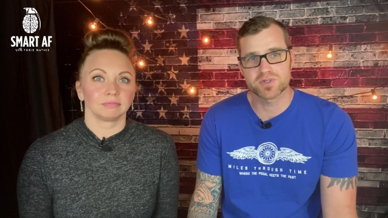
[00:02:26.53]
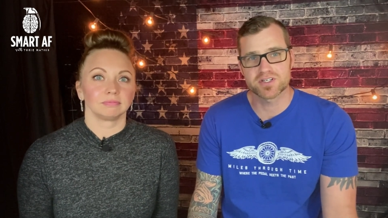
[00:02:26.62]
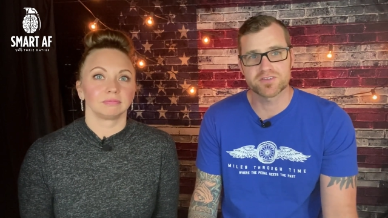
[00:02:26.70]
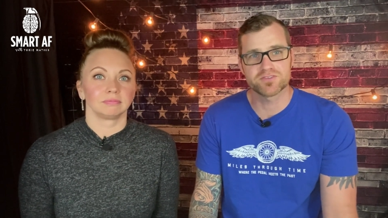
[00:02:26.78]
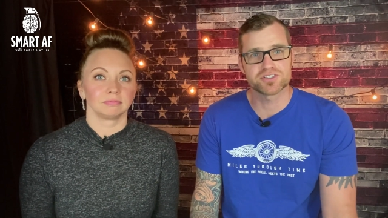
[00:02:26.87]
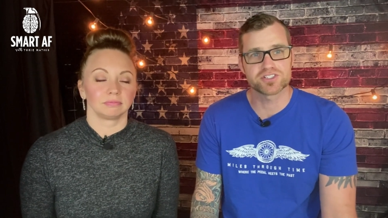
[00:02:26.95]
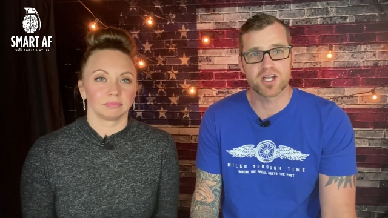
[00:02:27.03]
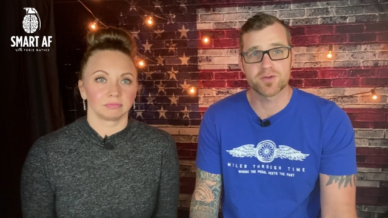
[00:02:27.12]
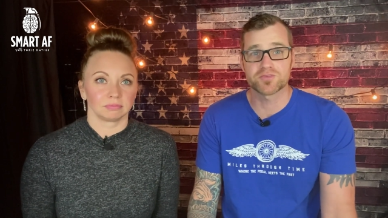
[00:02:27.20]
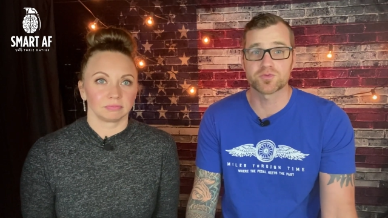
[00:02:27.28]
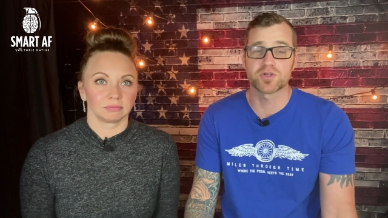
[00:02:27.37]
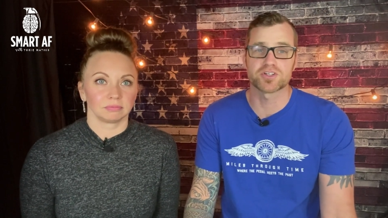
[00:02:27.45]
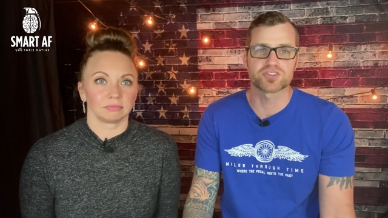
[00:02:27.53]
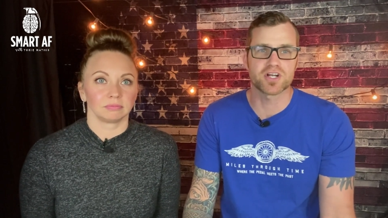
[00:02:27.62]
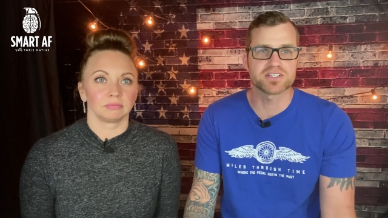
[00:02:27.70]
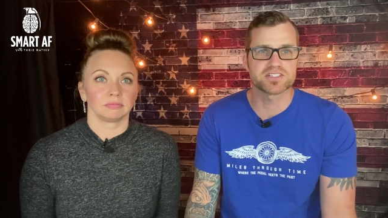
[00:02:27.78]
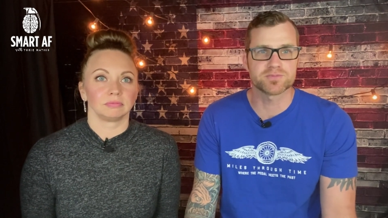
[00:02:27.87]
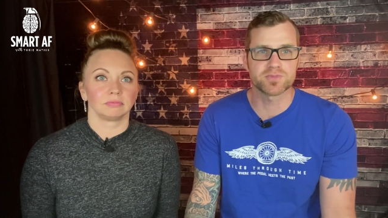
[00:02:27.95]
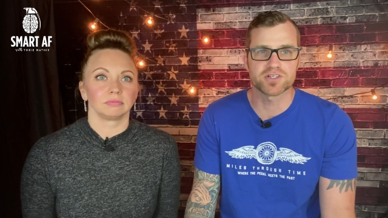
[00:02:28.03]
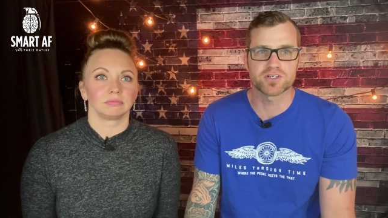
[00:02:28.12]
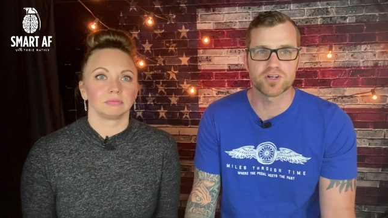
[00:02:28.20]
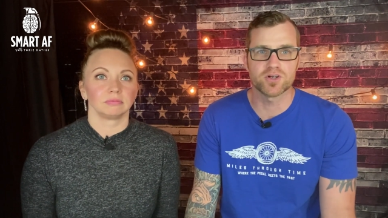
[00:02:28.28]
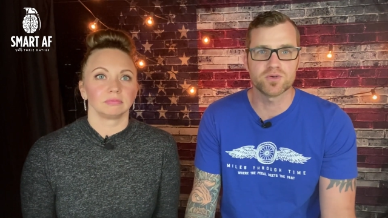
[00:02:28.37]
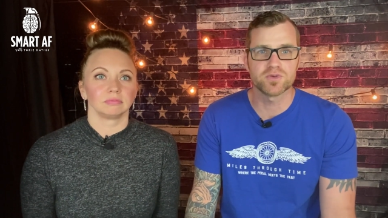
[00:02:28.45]
Speaker 1: want a different job, if you want to try something on your
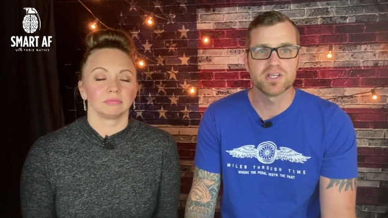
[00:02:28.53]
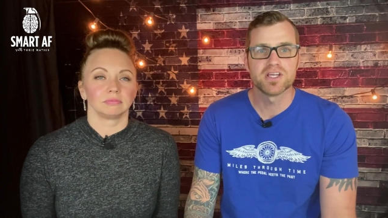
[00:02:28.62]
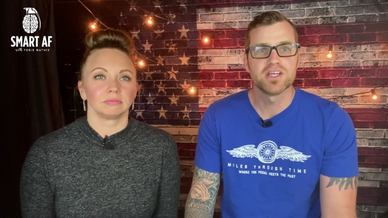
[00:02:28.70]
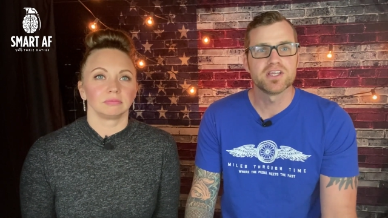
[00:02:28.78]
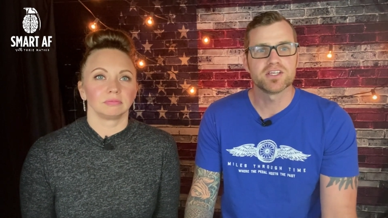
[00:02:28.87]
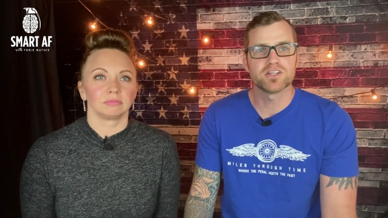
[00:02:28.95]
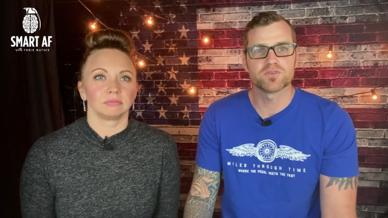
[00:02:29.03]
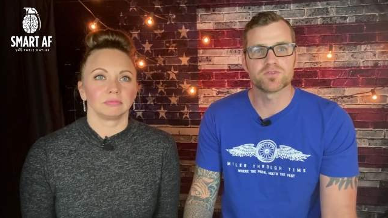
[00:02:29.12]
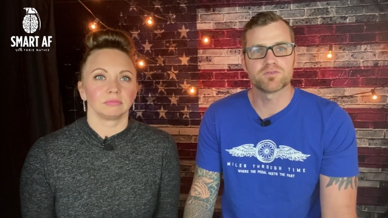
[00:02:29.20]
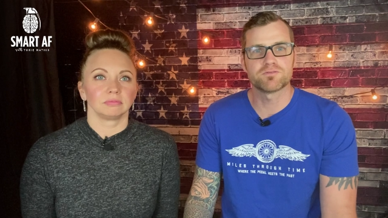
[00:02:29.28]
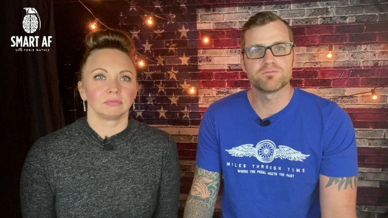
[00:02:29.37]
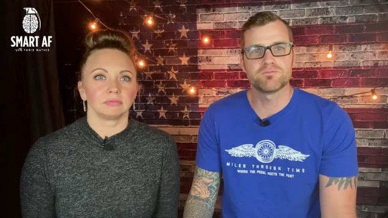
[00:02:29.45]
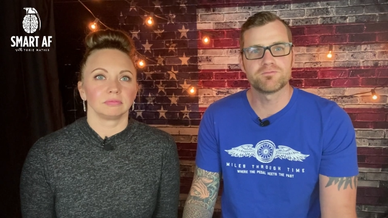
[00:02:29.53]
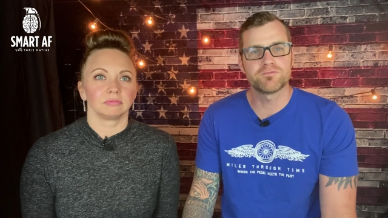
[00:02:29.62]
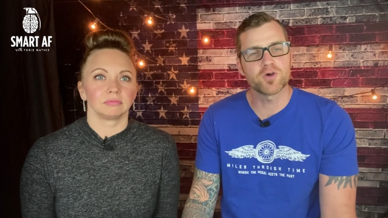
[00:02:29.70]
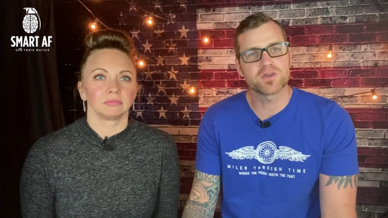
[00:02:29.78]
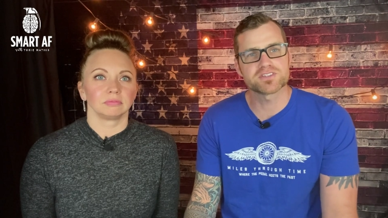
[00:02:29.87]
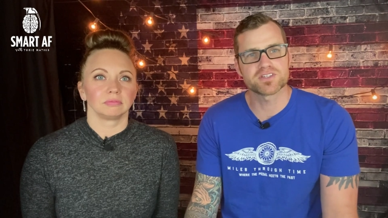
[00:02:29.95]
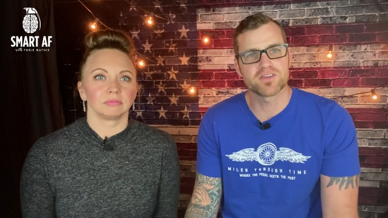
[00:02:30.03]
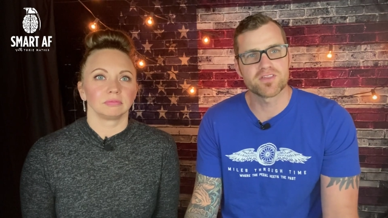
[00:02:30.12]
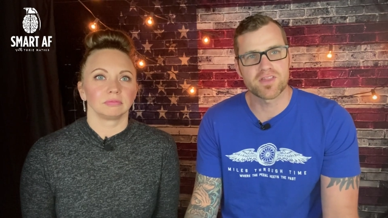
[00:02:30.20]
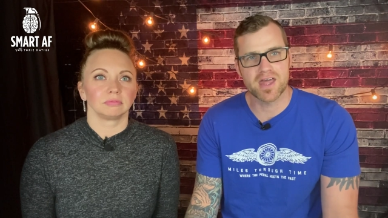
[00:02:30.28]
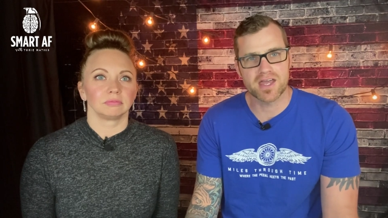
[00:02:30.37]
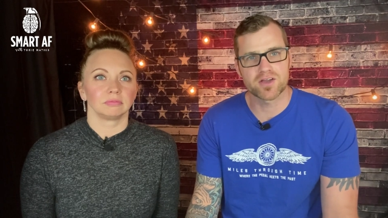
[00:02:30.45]
own, focus on
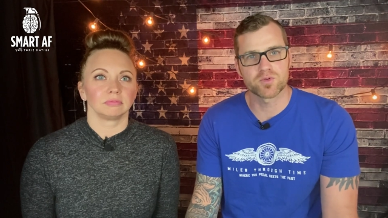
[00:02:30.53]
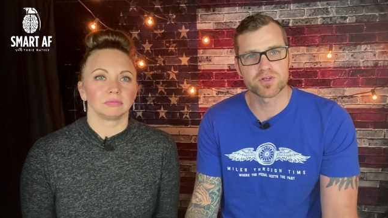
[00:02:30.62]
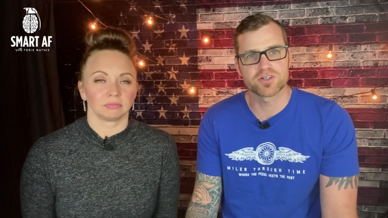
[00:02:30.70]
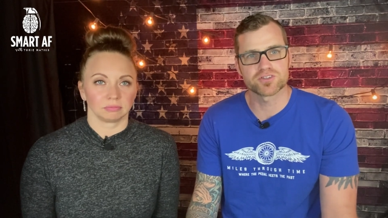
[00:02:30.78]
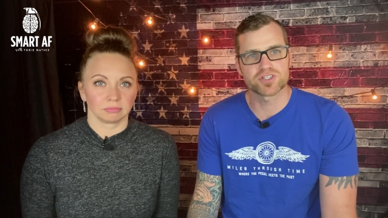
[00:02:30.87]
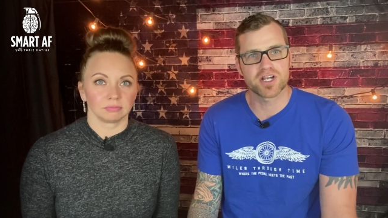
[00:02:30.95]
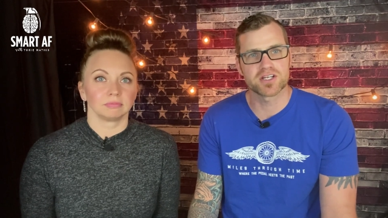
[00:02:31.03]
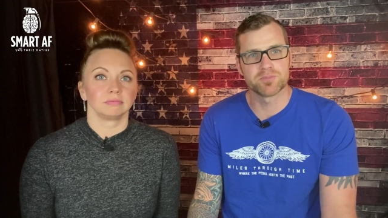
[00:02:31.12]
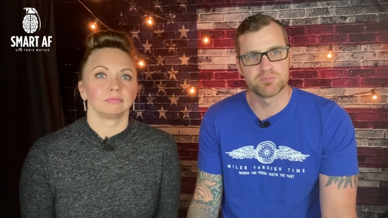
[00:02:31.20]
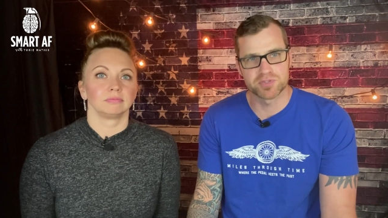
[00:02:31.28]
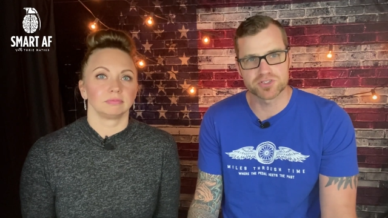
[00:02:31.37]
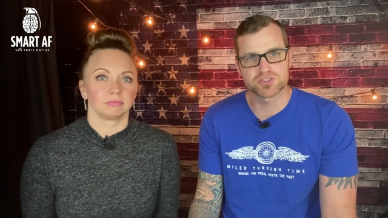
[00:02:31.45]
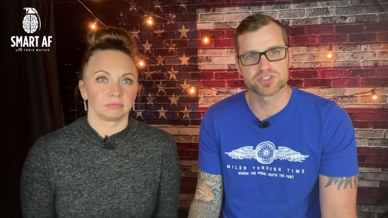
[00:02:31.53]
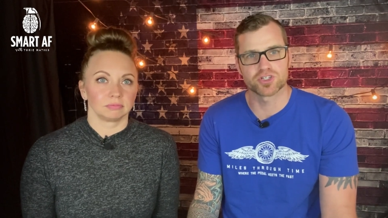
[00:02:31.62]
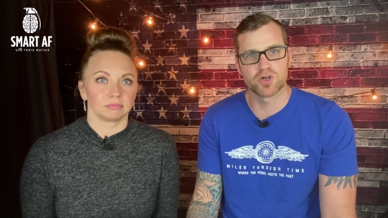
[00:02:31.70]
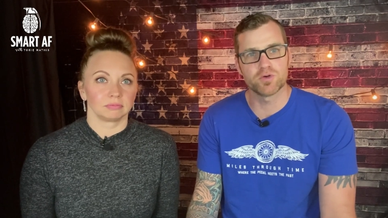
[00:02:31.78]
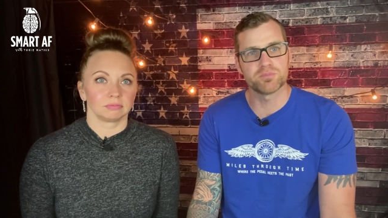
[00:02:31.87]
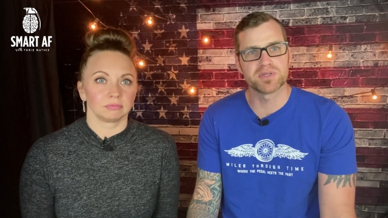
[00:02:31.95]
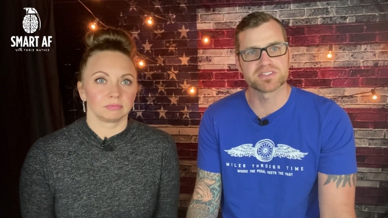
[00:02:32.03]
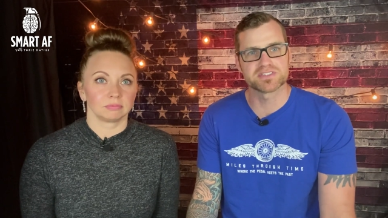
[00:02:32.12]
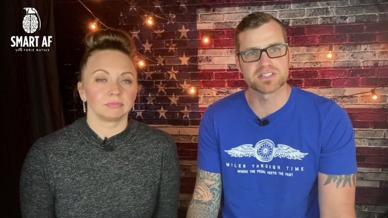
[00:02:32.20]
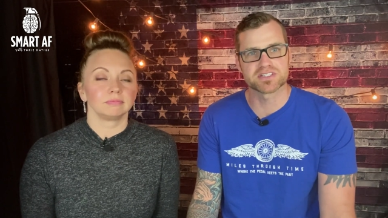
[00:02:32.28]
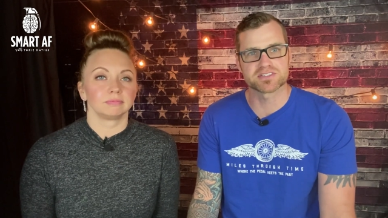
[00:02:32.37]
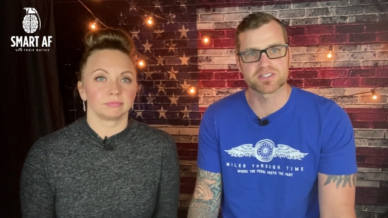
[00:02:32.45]
that where you're trying to build your own
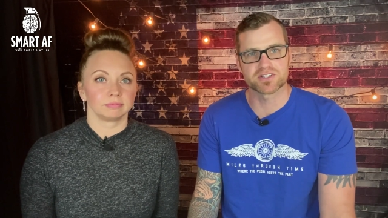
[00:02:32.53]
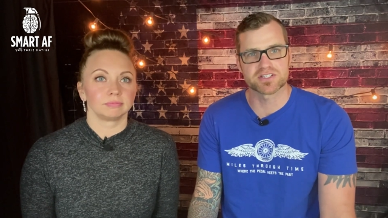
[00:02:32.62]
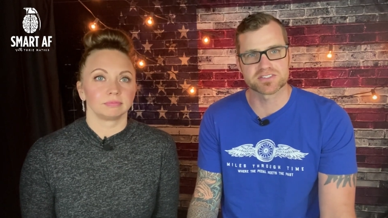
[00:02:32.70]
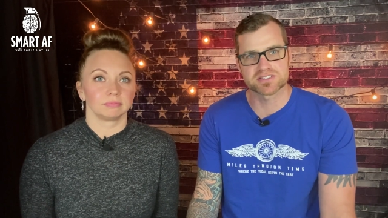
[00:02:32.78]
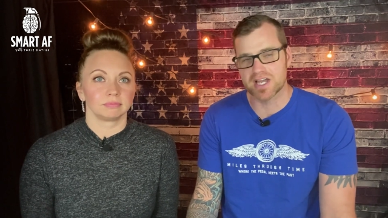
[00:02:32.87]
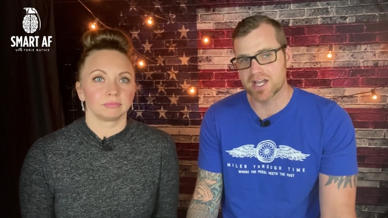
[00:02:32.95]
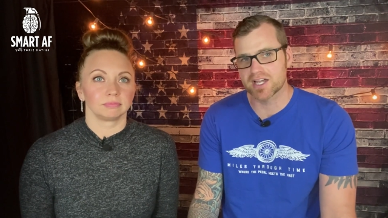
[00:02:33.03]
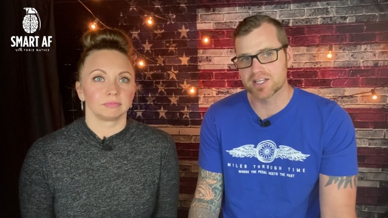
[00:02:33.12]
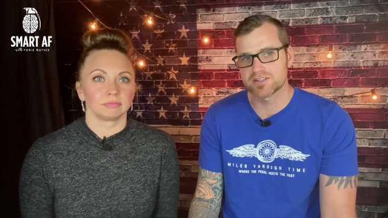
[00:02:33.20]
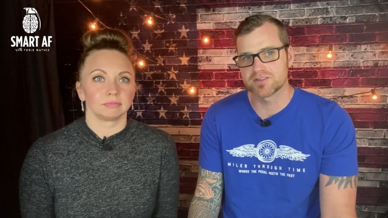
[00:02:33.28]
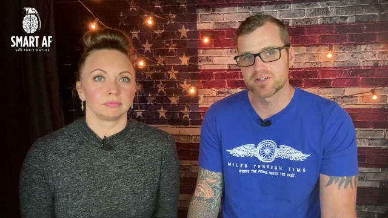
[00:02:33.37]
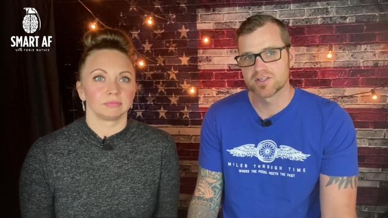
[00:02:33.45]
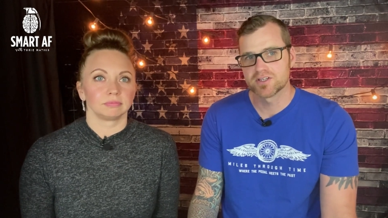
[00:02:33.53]
business on the side,